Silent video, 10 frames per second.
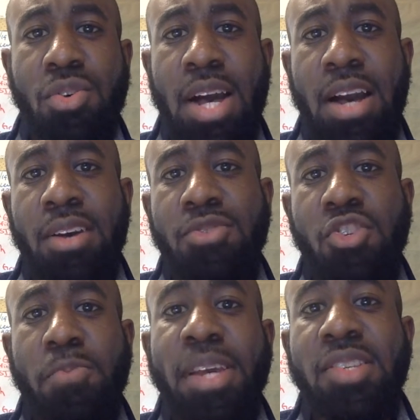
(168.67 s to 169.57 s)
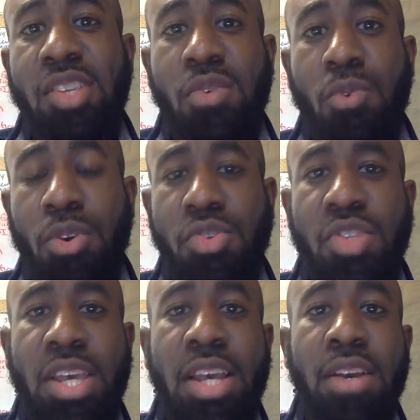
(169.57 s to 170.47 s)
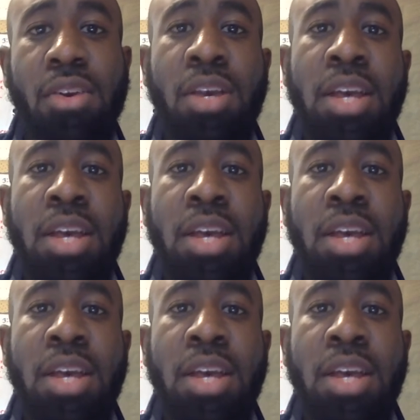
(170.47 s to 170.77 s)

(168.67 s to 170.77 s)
how spacing works there,